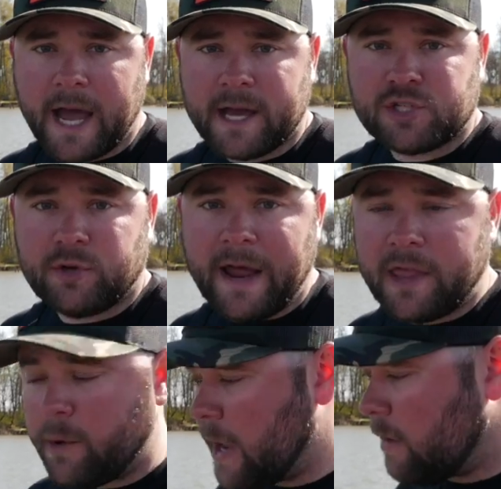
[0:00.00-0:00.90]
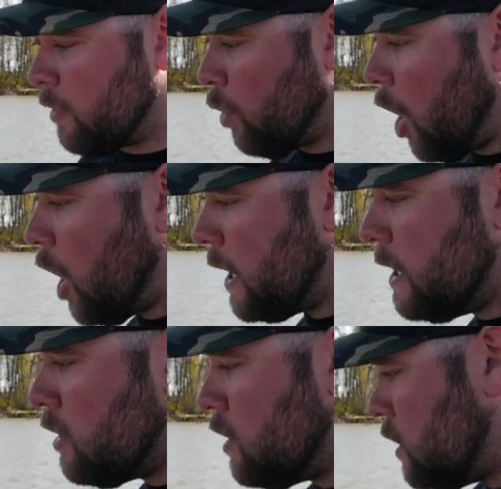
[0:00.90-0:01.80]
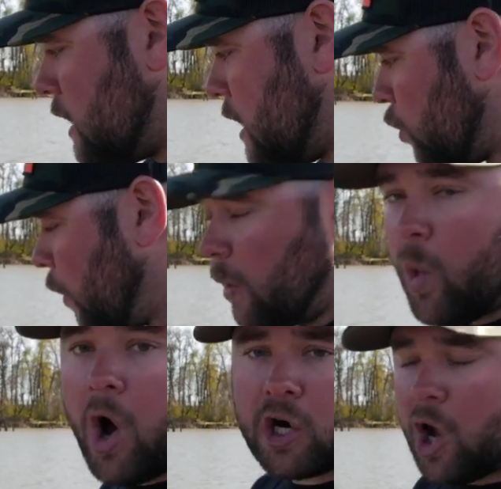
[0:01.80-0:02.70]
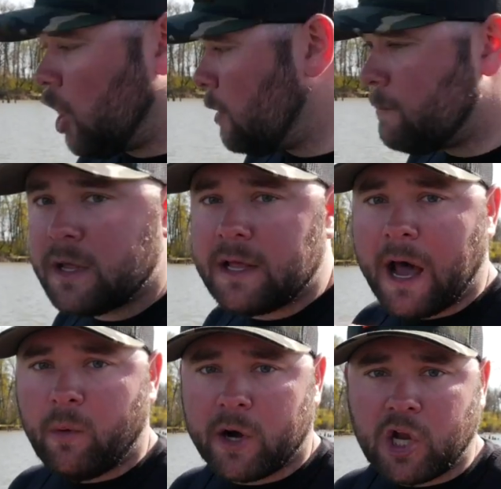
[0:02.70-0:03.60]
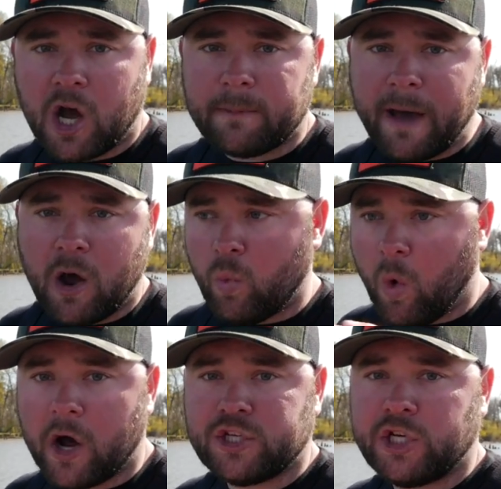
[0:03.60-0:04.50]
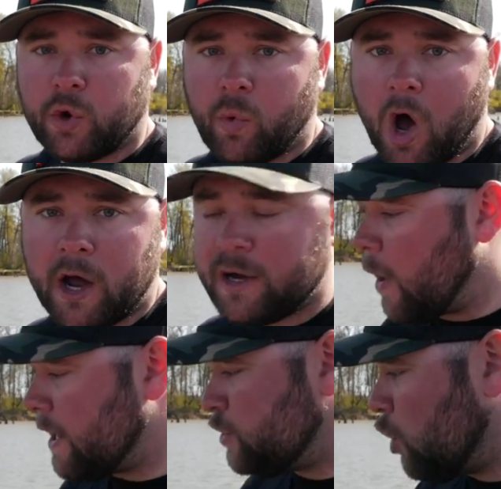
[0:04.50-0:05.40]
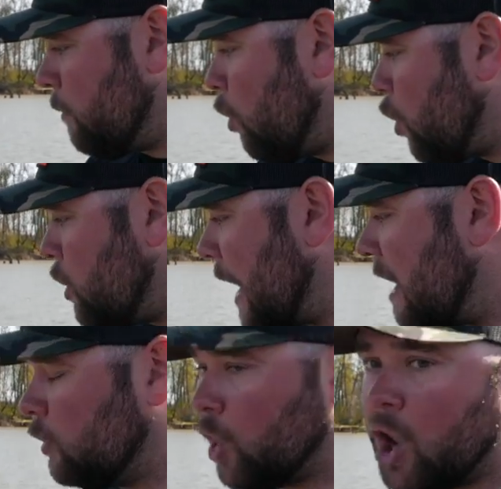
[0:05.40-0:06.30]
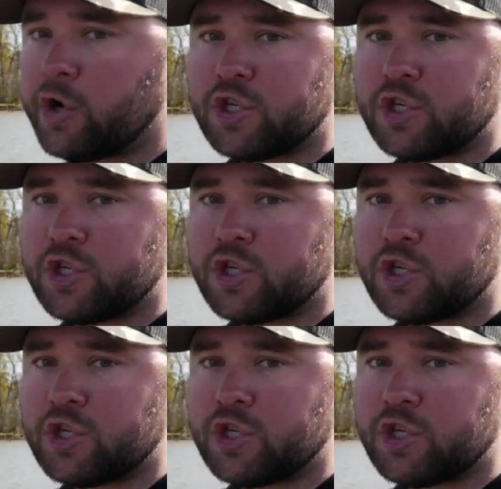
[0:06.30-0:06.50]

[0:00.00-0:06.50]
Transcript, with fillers: guys, so now that we have our rod in the right water column, I wanna talk about watching your rod and why it's so important to have a longer,